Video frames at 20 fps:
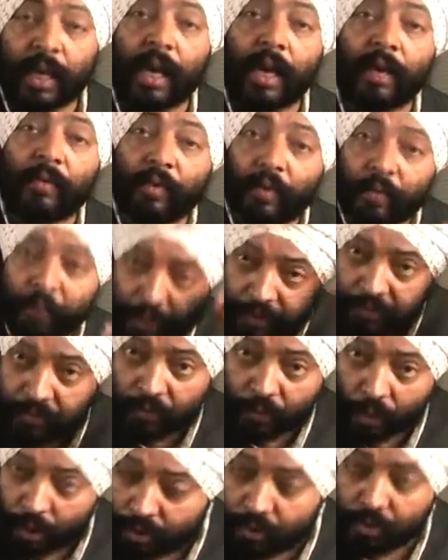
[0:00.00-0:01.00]
And we're very
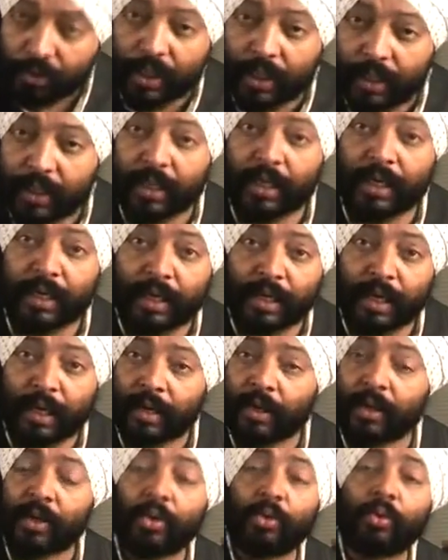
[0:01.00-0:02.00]
fortunate in India
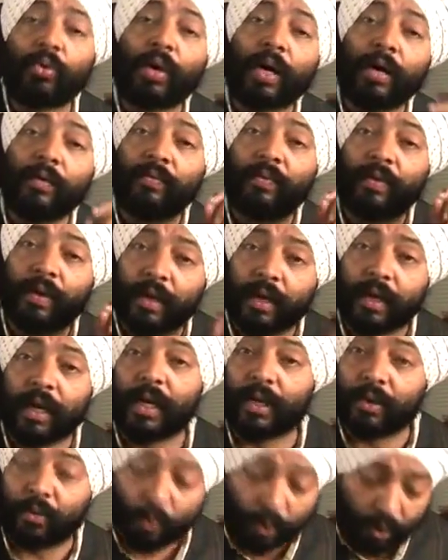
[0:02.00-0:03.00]
to have
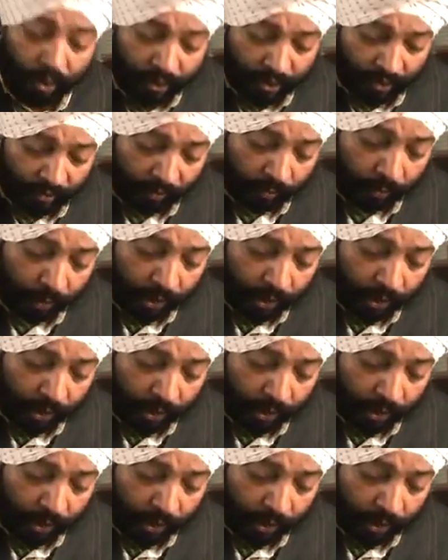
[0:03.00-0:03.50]
great quality of